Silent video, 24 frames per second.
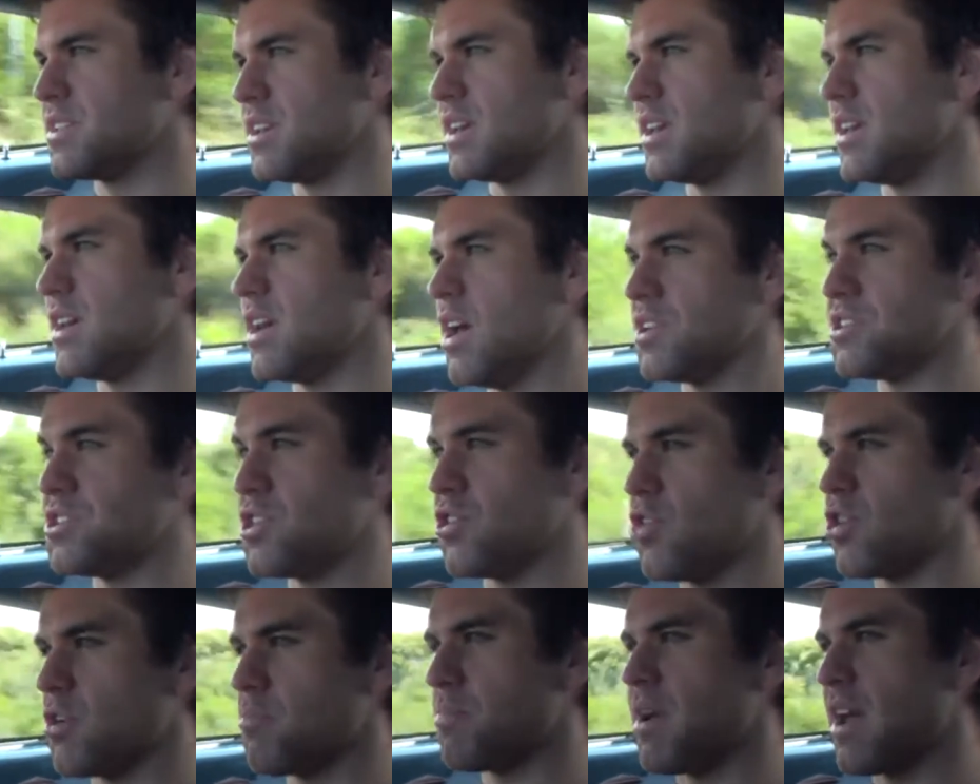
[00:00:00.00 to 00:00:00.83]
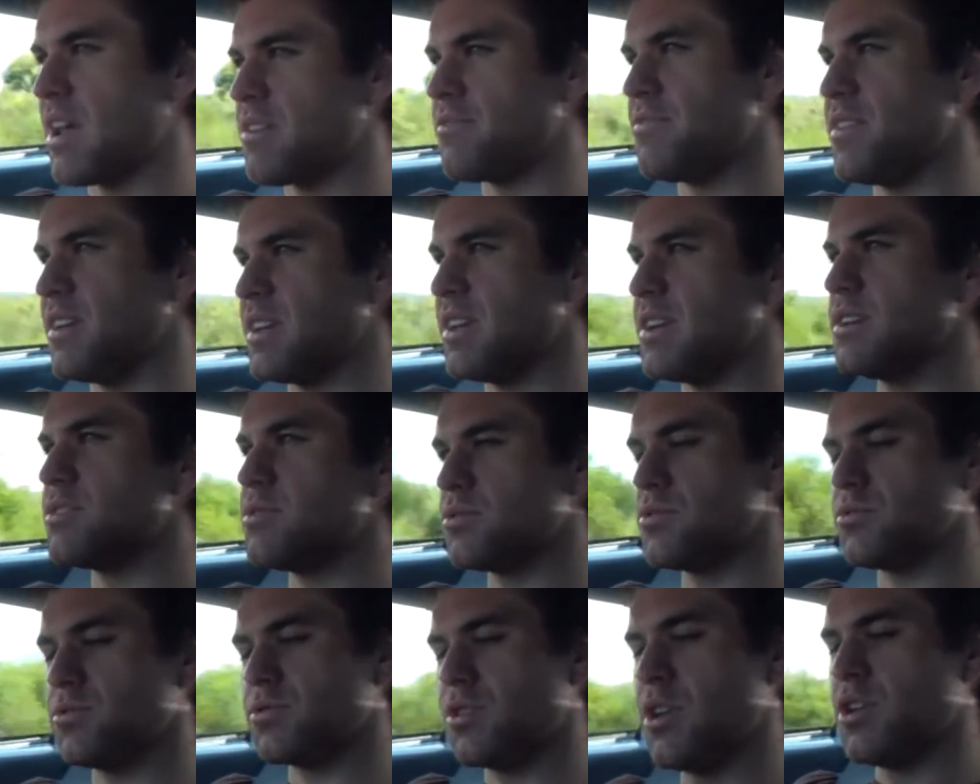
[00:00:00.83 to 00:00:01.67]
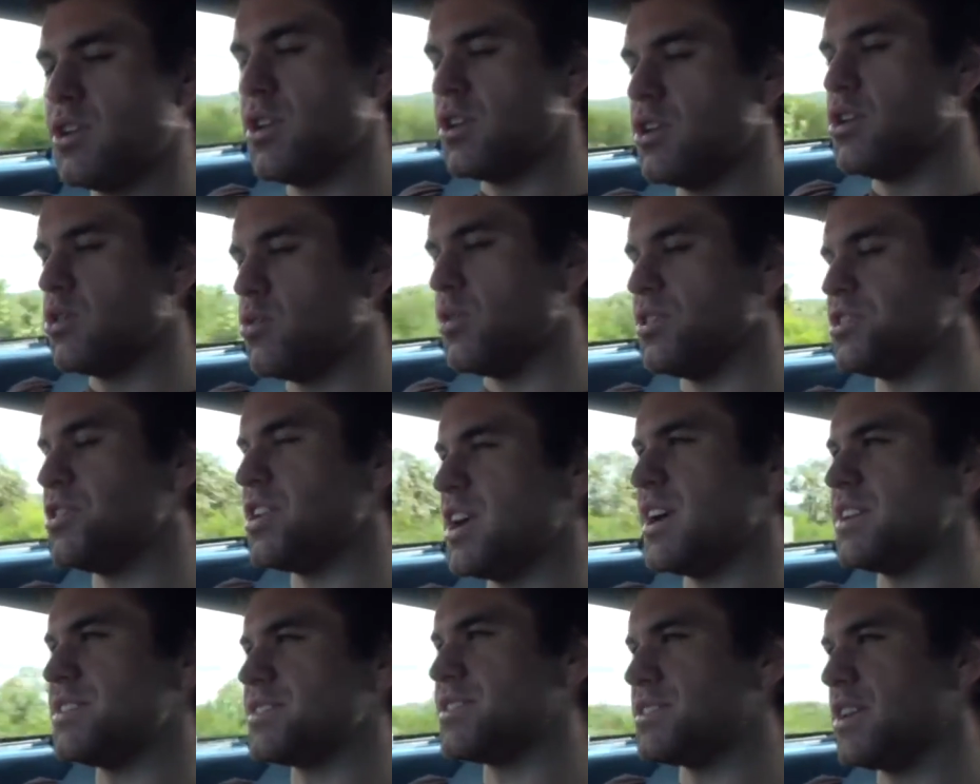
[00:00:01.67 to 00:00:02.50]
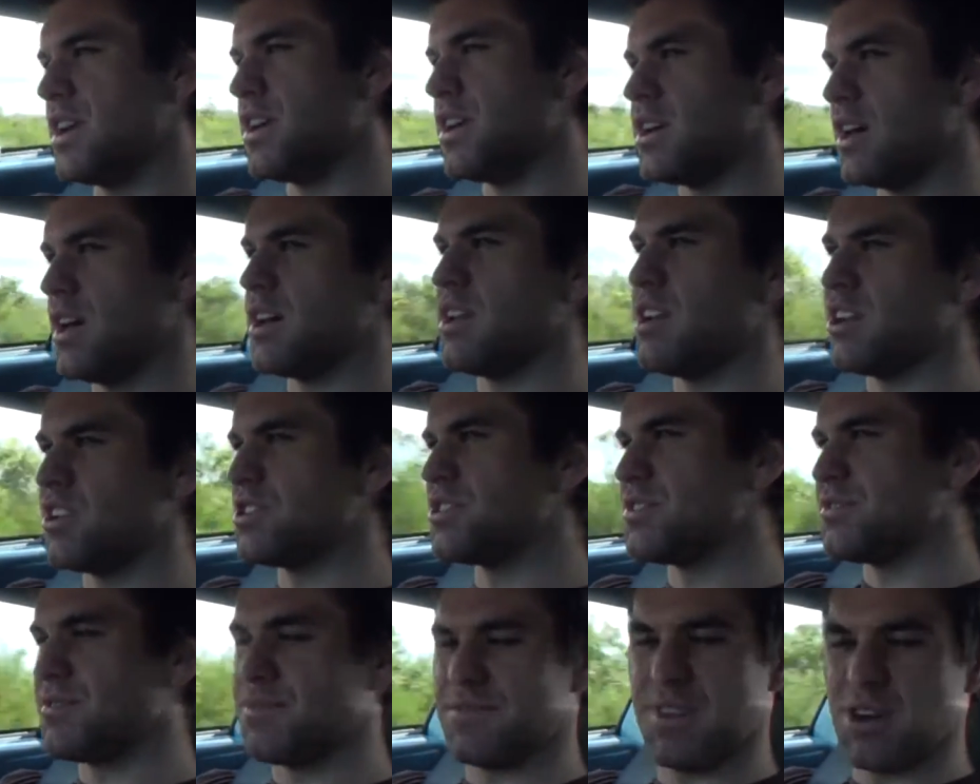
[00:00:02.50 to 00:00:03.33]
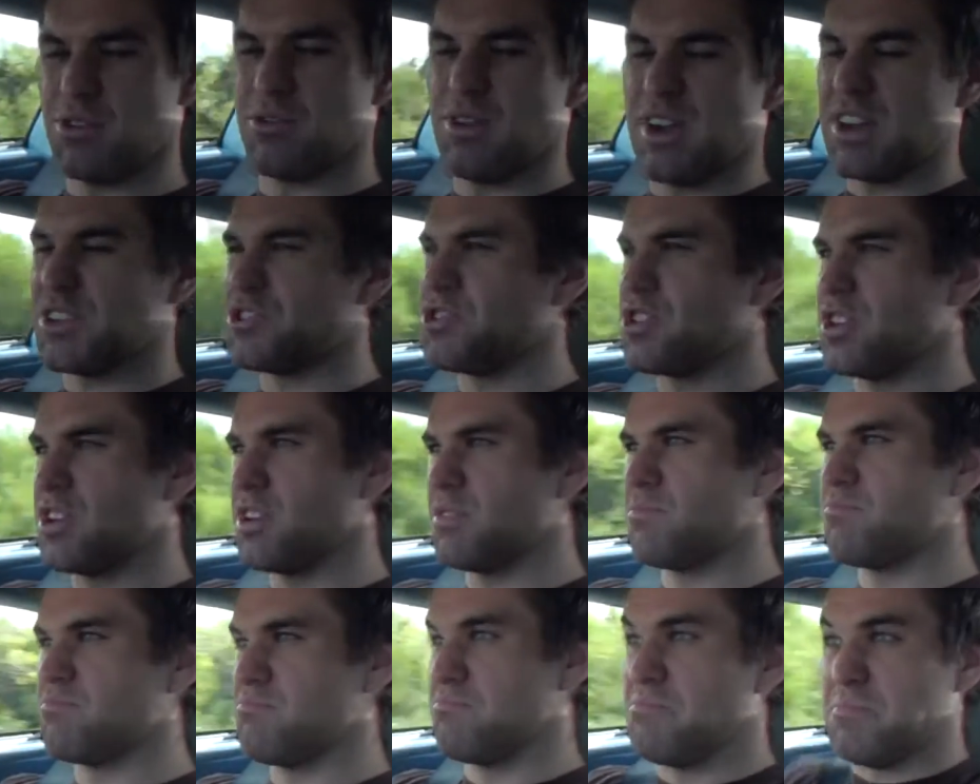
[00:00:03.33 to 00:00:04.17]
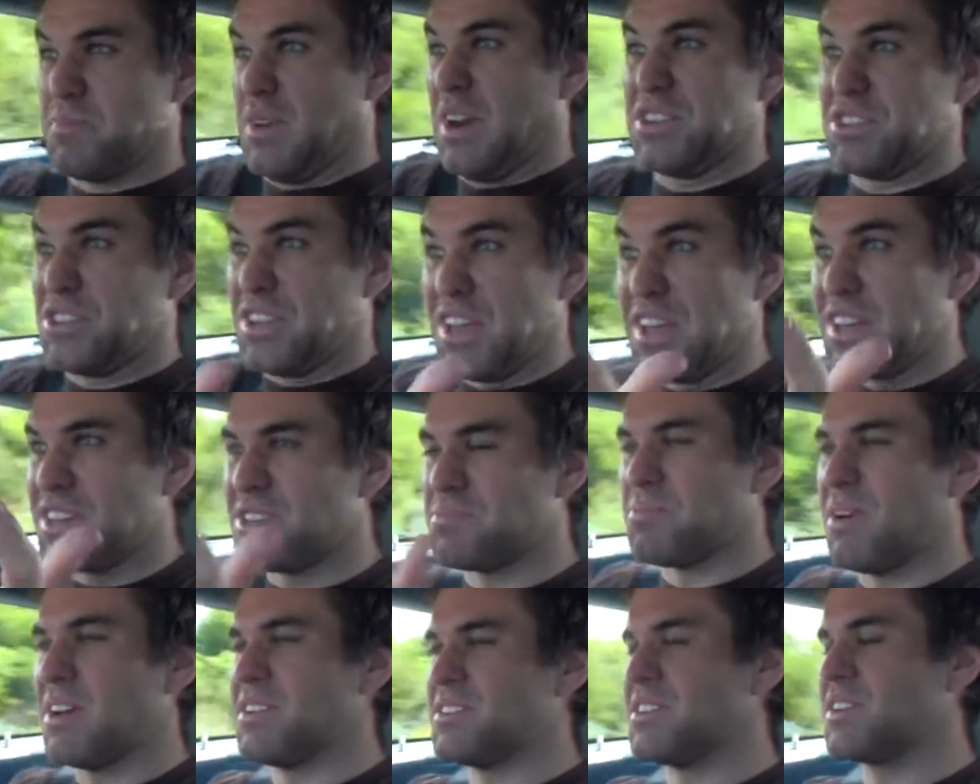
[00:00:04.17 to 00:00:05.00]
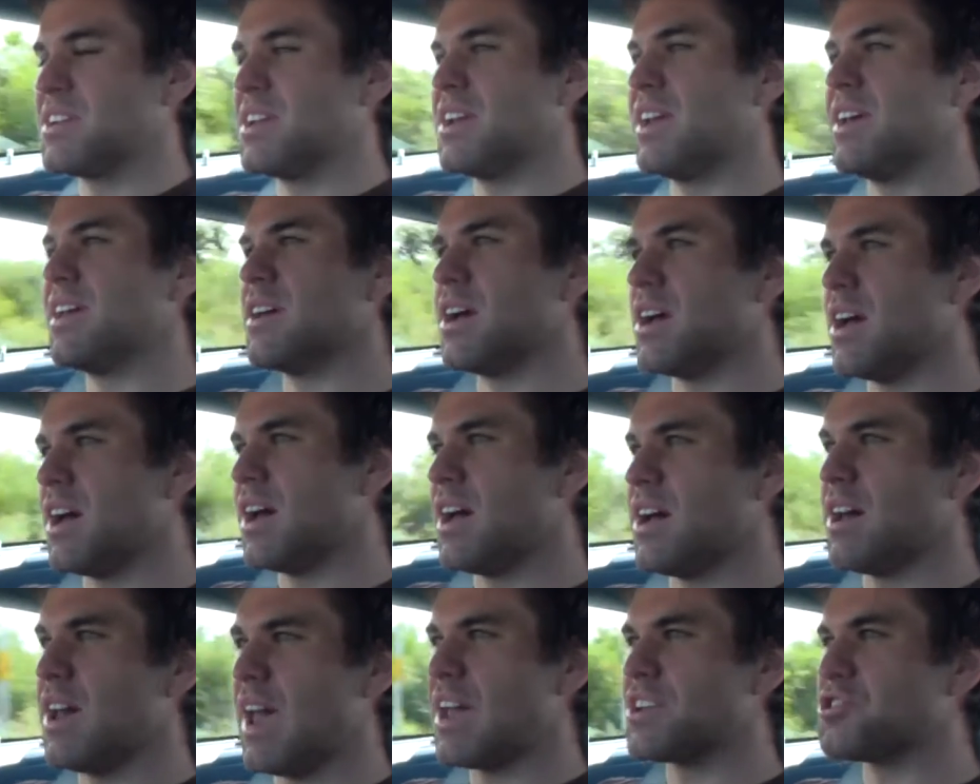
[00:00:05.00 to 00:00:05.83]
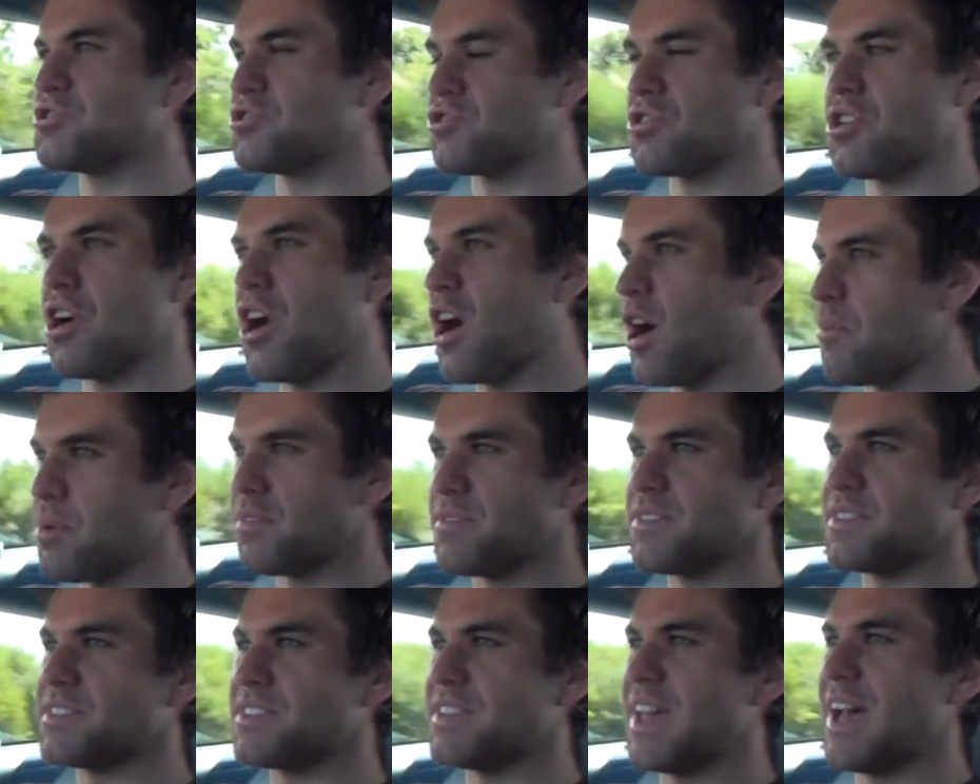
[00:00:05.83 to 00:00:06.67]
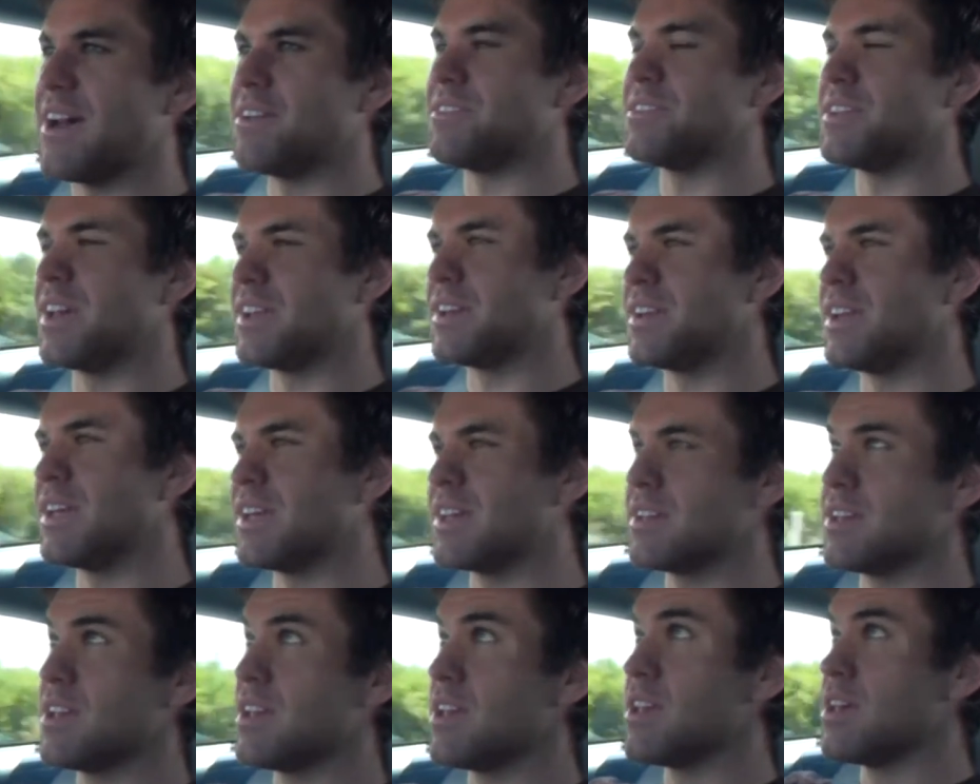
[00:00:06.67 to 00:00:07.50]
the Turing Pak Village, which has lots of little extra plush things, basically. Extra carpet for sound deadening,